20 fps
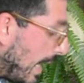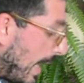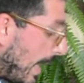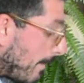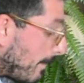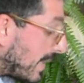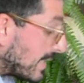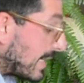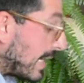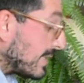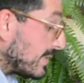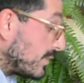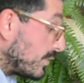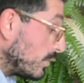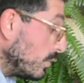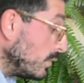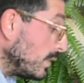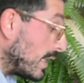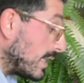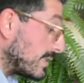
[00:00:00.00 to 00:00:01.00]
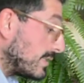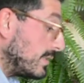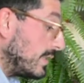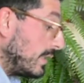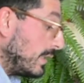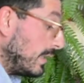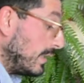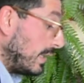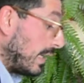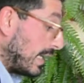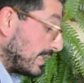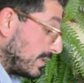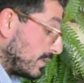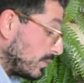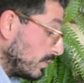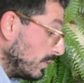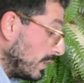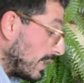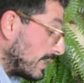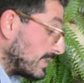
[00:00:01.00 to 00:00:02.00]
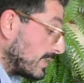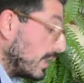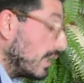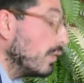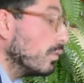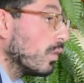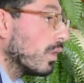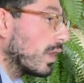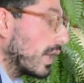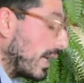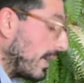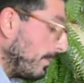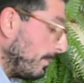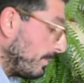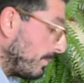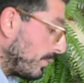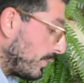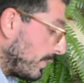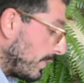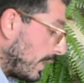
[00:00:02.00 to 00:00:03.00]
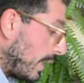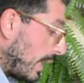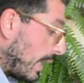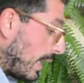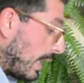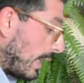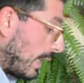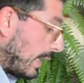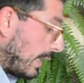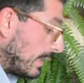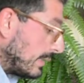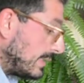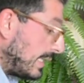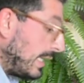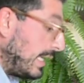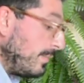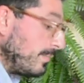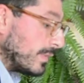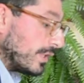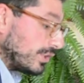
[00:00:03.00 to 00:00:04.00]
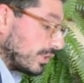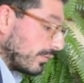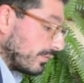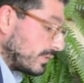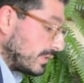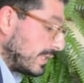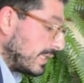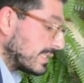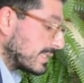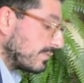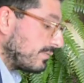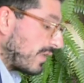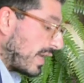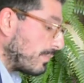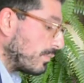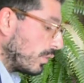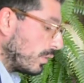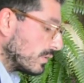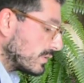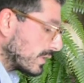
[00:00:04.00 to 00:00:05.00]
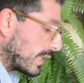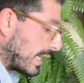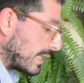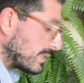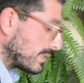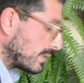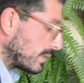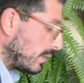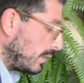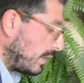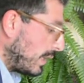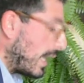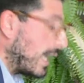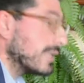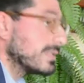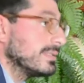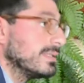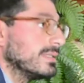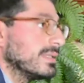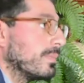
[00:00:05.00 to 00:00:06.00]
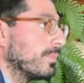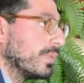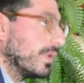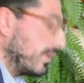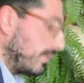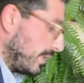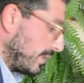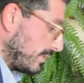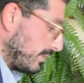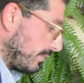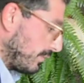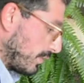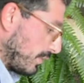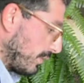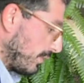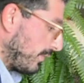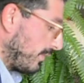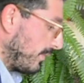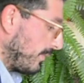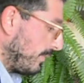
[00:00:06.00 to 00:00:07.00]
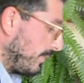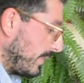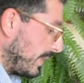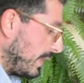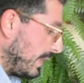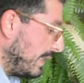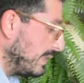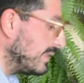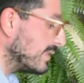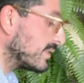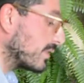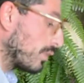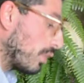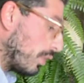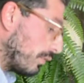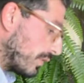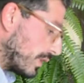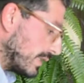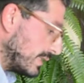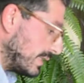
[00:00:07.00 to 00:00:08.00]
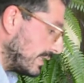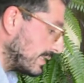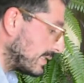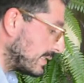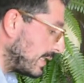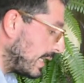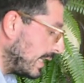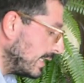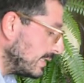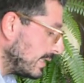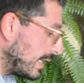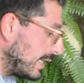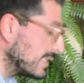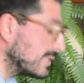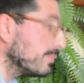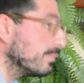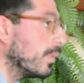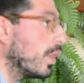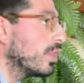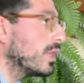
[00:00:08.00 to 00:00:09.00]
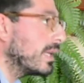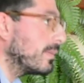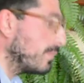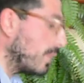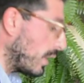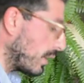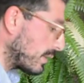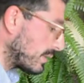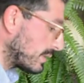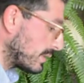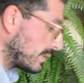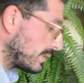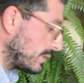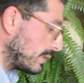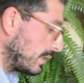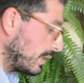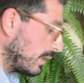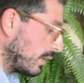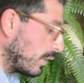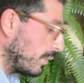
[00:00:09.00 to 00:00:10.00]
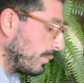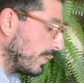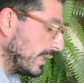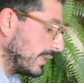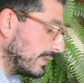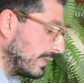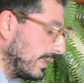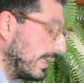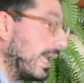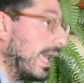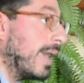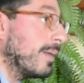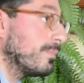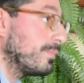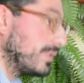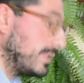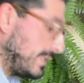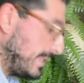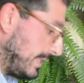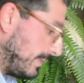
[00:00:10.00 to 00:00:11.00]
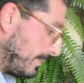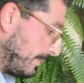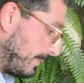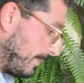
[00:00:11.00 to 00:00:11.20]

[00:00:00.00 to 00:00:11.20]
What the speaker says: But as soon as he woke up, the image of this fabulous castle has disappeared, of course. He discovered instead his money box, completely empty.